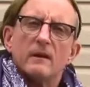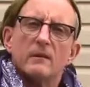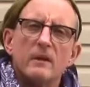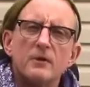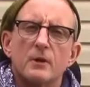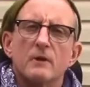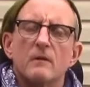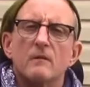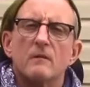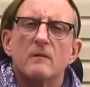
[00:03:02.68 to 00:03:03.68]
you're injured.
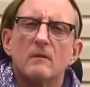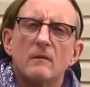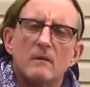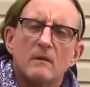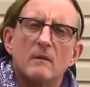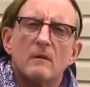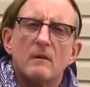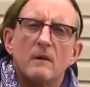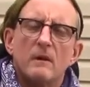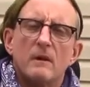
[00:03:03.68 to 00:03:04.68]

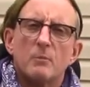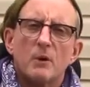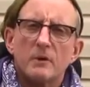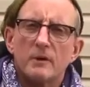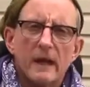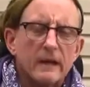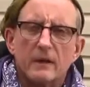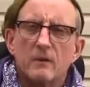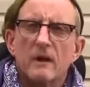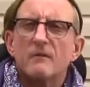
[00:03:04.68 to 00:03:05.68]
You broke your
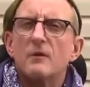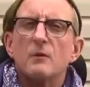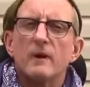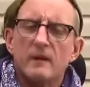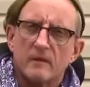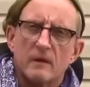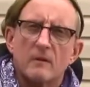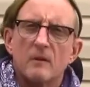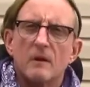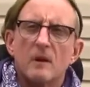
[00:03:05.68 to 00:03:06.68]
neck. You don't have to do anything.
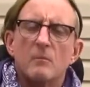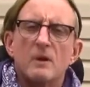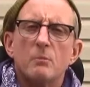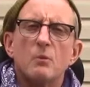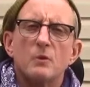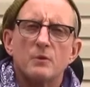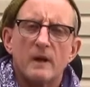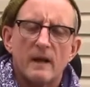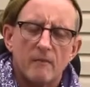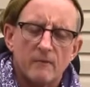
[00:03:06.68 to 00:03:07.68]
People will
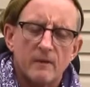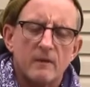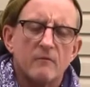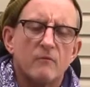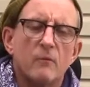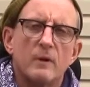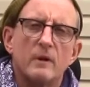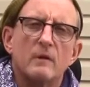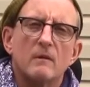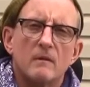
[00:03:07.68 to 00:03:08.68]
do everything for you.